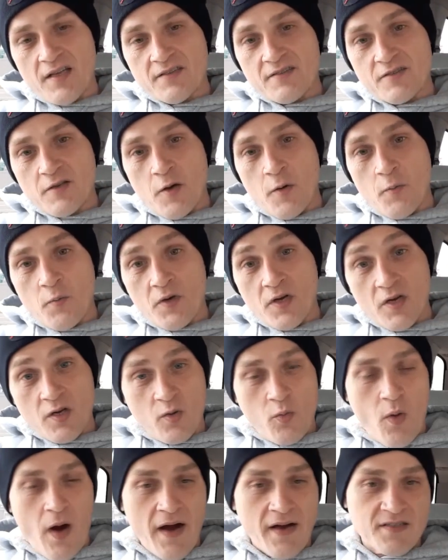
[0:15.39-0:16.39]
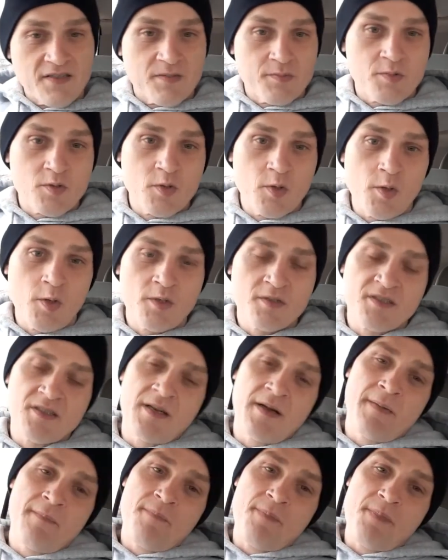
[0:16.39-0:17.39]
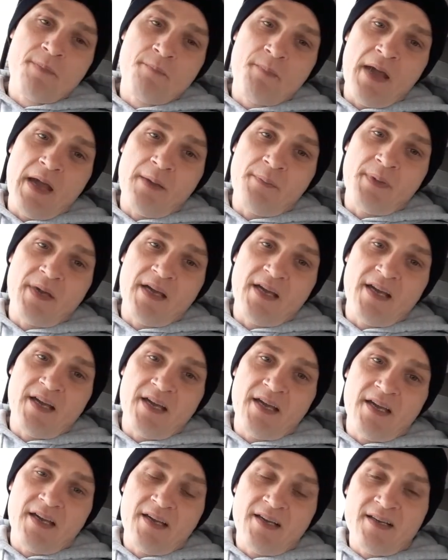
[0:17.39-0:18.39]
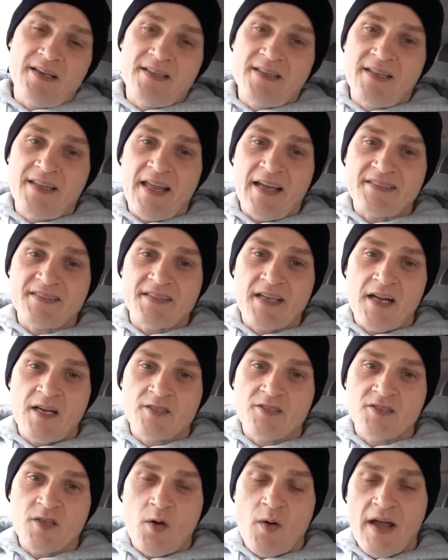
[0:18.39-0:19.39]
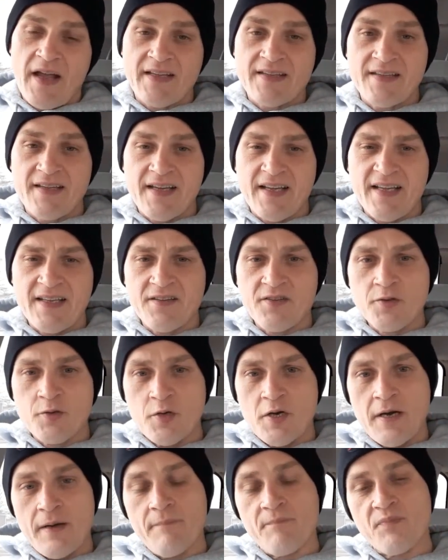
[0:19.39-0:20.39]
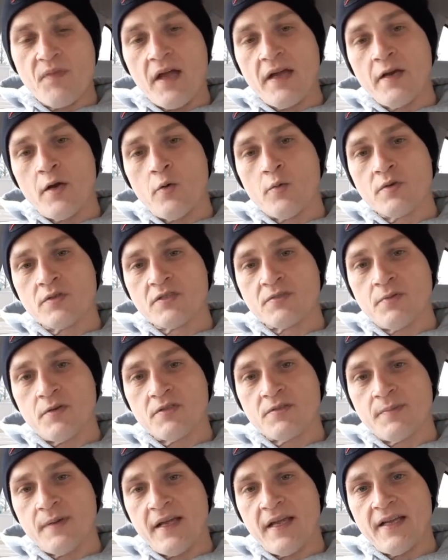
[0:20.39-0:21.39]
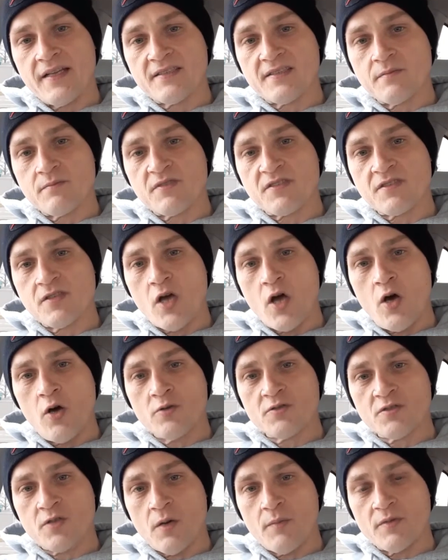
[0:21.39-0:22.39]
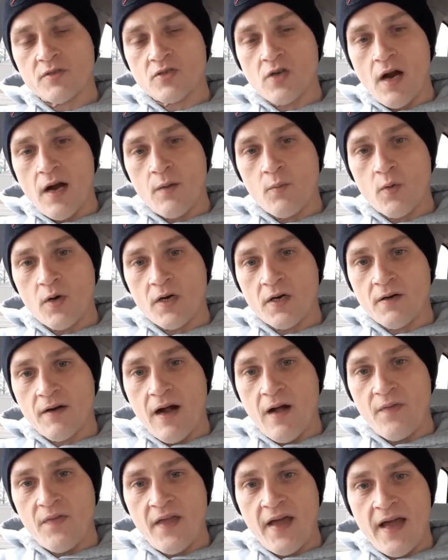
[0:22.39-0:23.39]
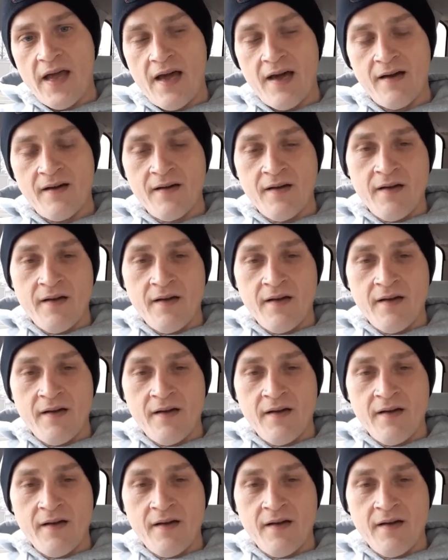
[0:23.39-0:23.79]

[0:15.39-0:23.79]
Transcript: So we're going to acquire some tools. Maybe in the next day or so I can dig into it. I know we're supposed to be getting some snow, so I'm going to try and work around that.